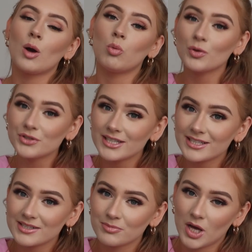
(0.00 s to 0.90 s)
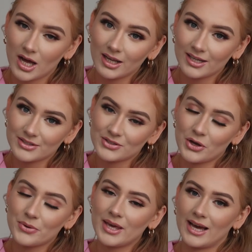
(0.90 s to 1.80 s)
I wanted some colour.
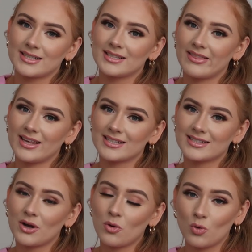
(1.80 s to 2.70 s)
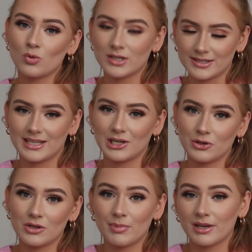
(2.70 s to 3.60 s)
So yes, this haul does
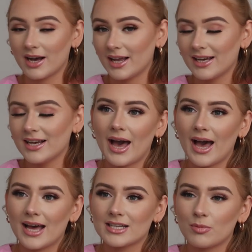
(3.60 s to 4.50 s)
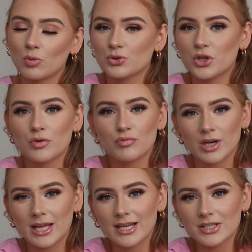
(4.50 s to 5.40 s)
include a bit of colour, and I'm also
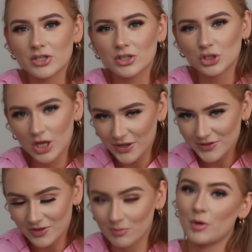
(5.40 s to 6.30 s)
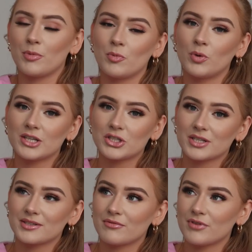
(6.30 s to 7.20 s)
really into shirts at the moment, which
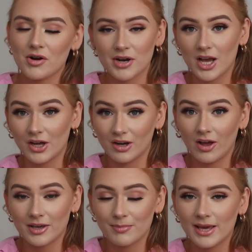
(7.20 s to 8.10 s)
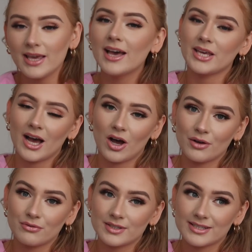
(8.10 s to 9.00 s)
is very unlike me. But yeah,
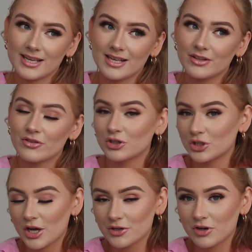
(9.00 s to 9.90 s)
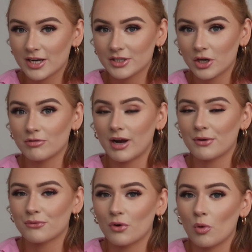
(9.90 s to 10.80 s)
I've seen the shirt trend go
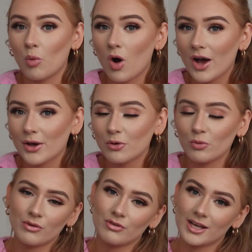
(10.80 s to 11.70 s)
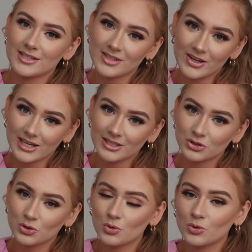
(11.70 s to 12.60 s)
around for a while with like cycling
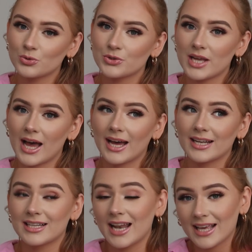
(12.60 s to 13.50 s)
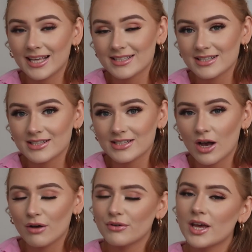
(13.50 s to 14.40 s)
shorts and leggings and
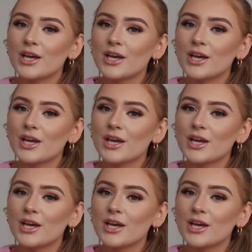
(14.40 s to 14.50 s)
stuff,